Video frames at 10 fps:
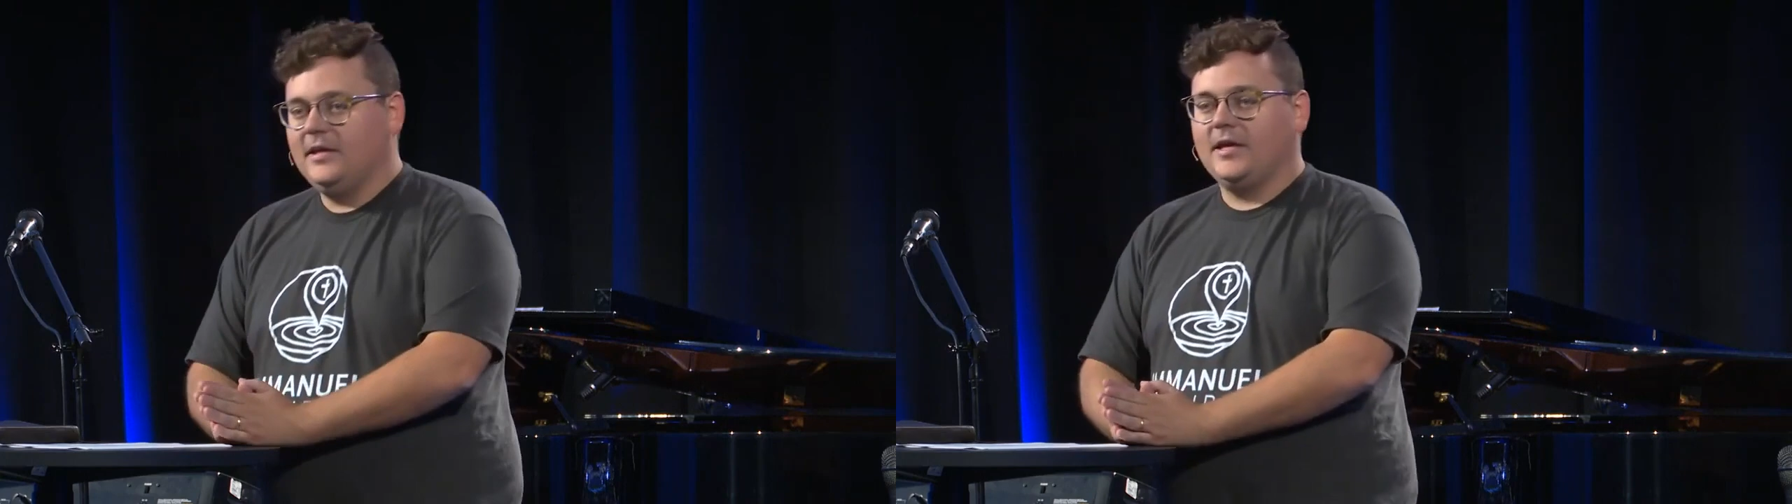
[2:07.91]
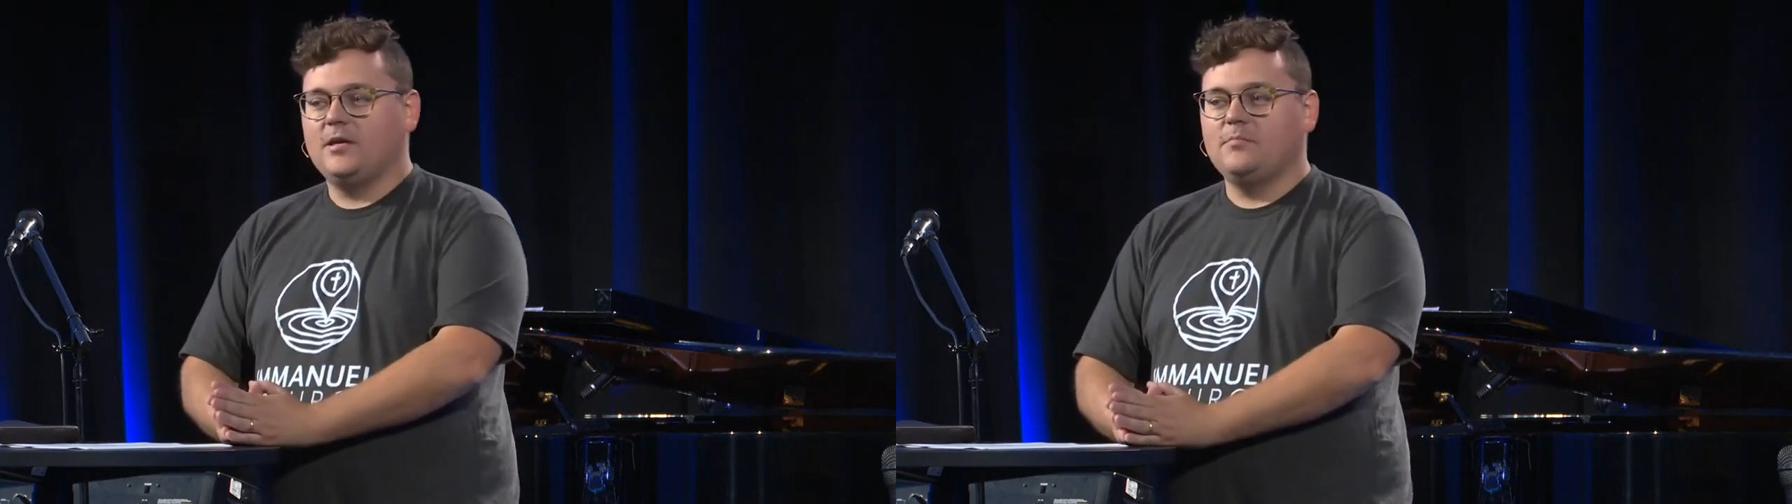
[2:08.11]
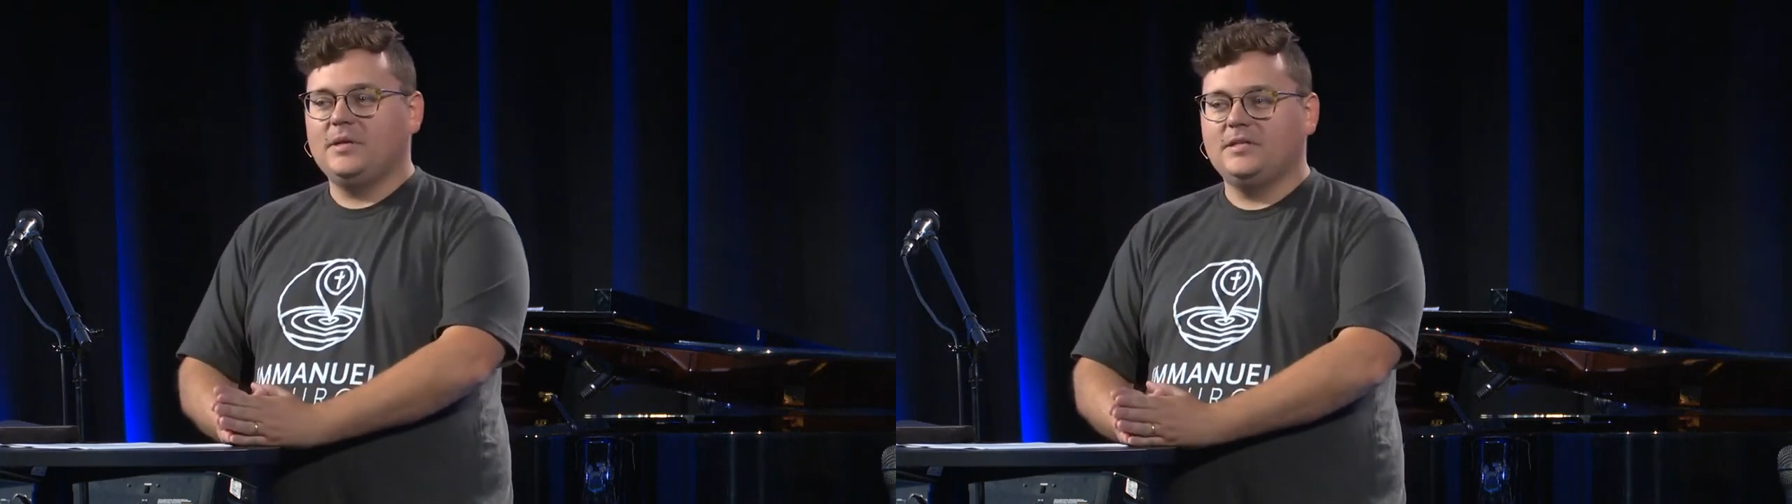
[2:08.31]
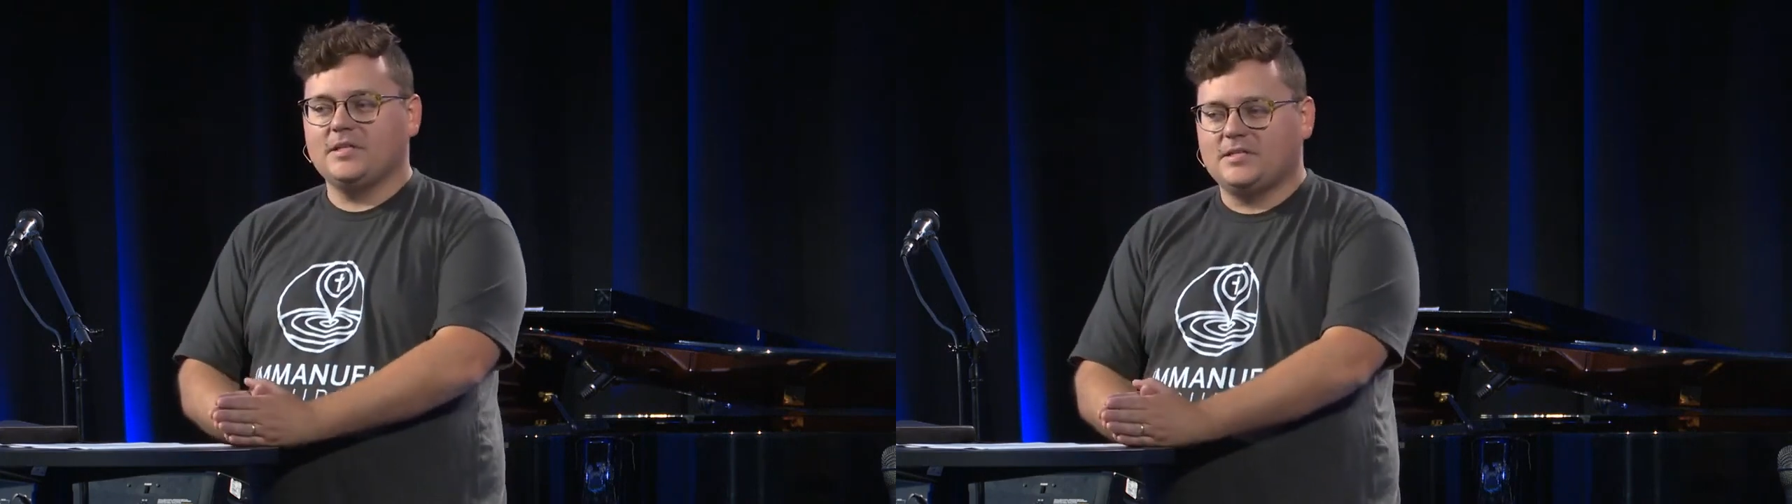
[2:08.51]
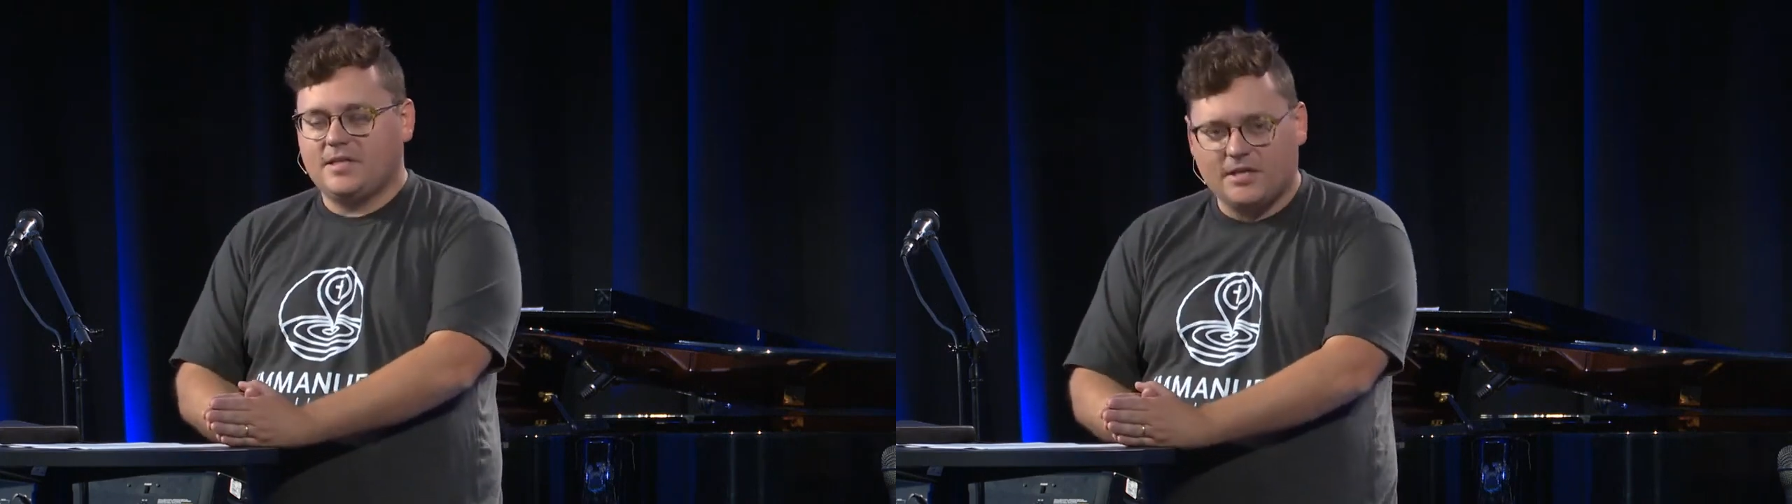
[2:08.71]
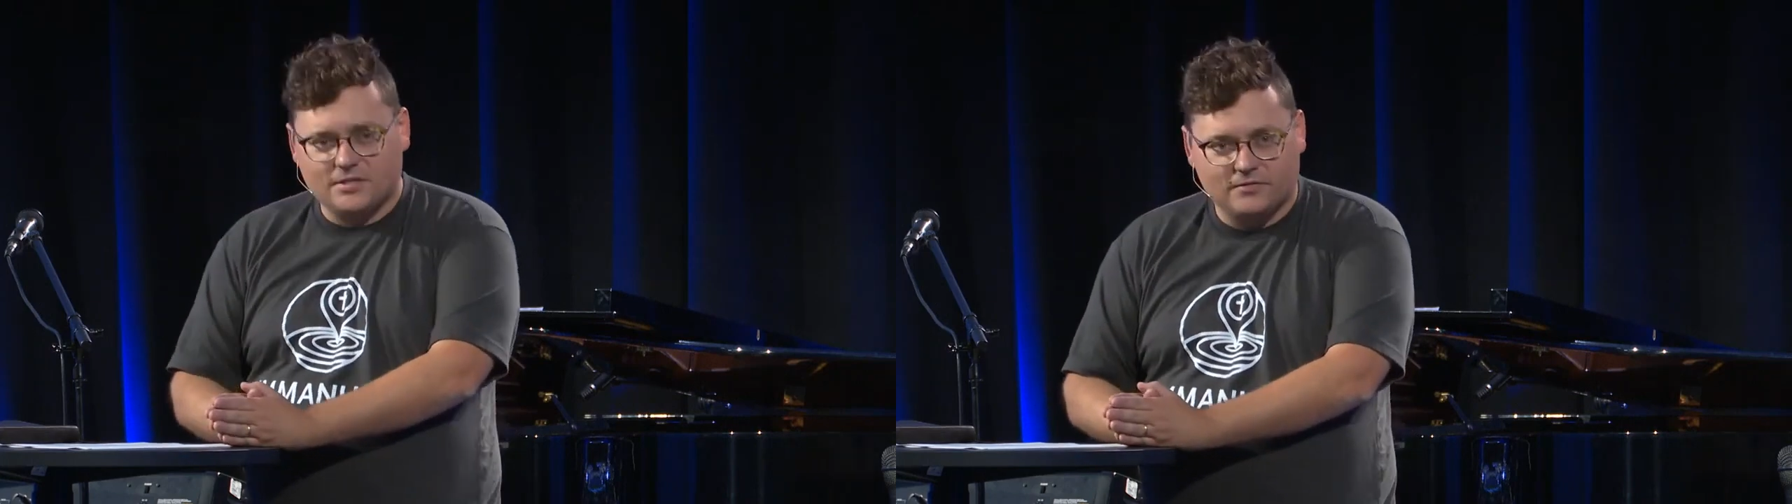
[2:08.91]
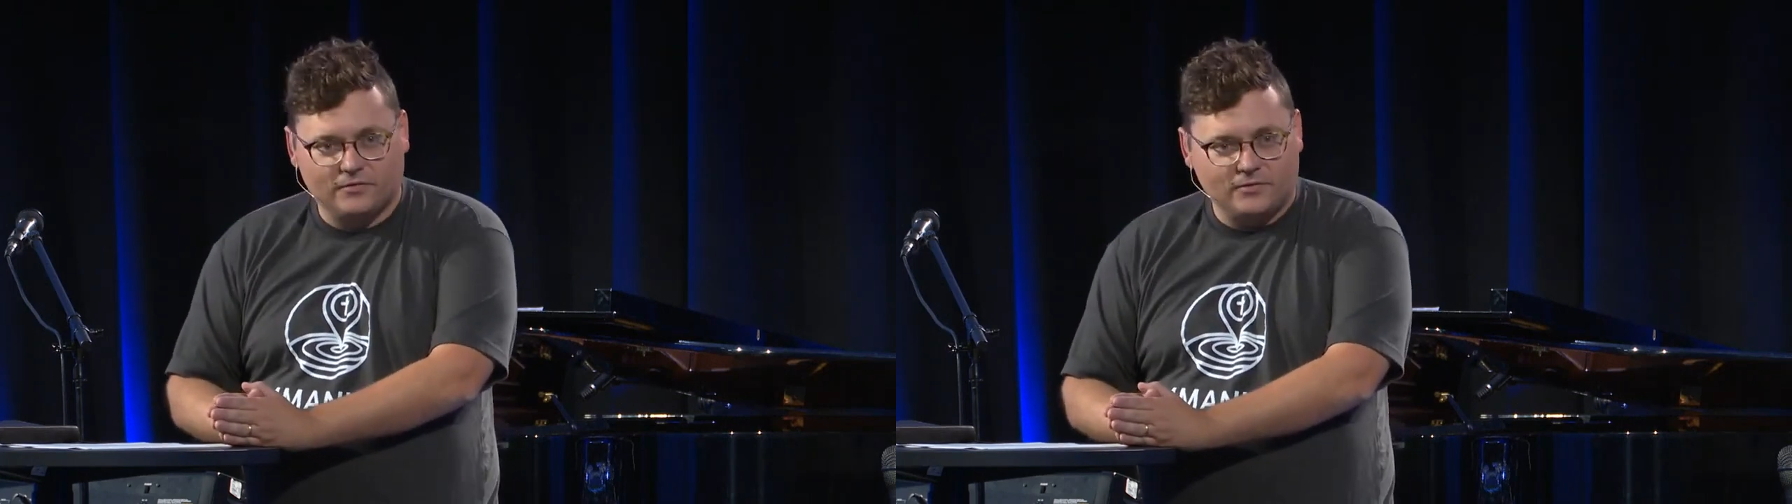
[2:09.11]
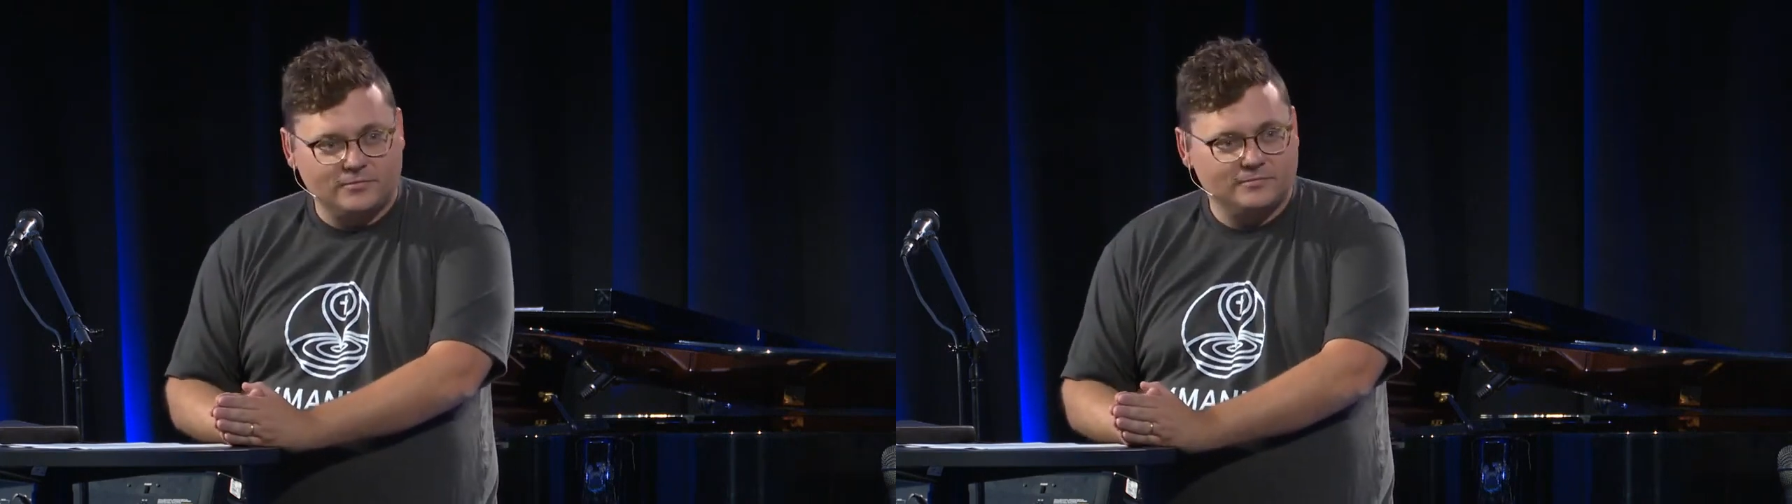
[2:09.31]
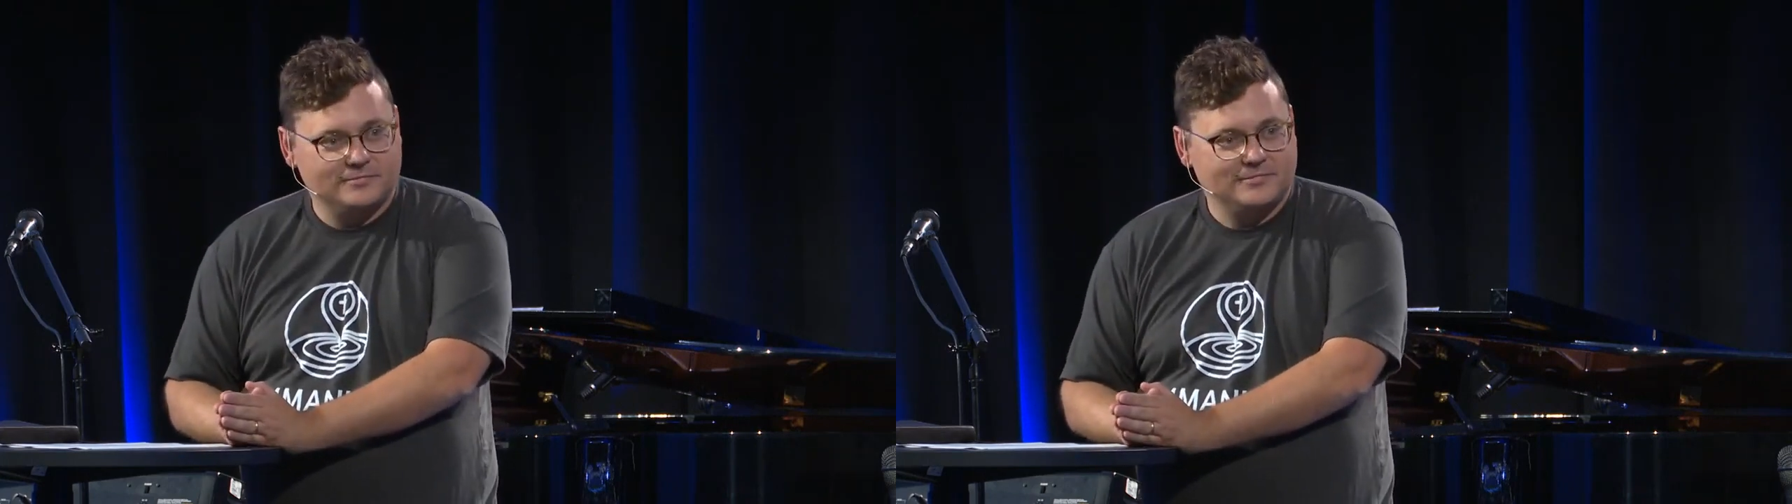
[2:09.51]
It can be distasteful.